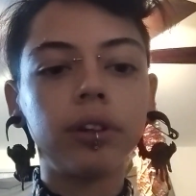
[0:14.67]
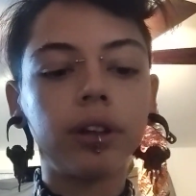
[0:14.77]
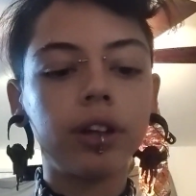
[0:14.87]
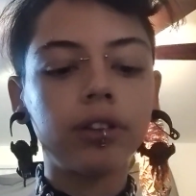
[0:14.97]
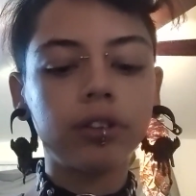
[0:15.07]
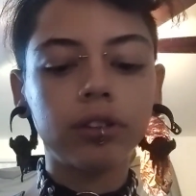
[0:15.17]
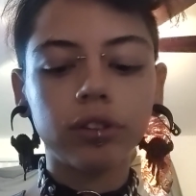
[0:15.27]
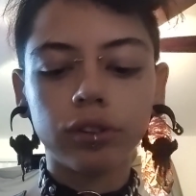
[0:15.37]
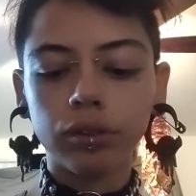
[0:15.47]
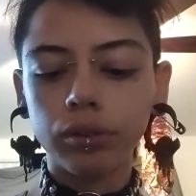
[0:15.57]
Alright,
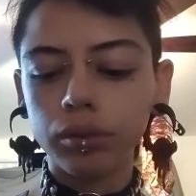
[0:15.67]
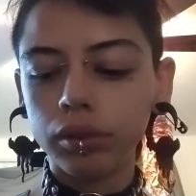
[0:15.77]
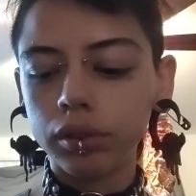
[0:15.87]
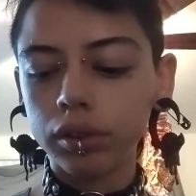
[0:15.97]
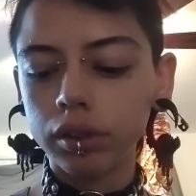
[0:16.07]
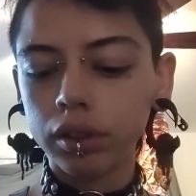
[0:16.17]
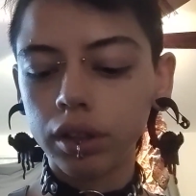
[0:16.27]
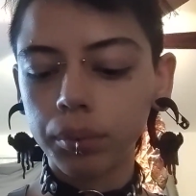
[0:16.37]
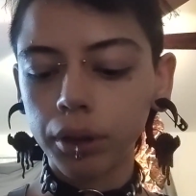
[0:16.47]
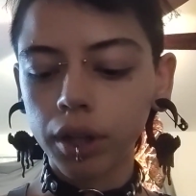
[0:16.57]
so,
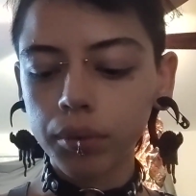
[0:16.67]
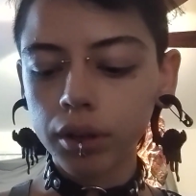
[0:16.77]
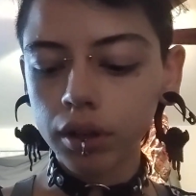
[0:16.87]
new primer.